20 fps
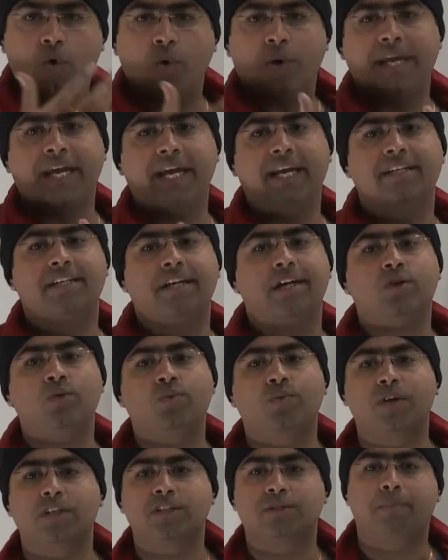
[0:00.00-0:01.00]
oriented
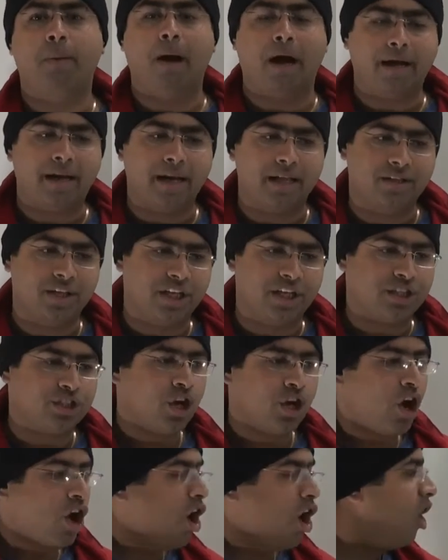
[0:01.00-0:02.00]
towards Bangladesh,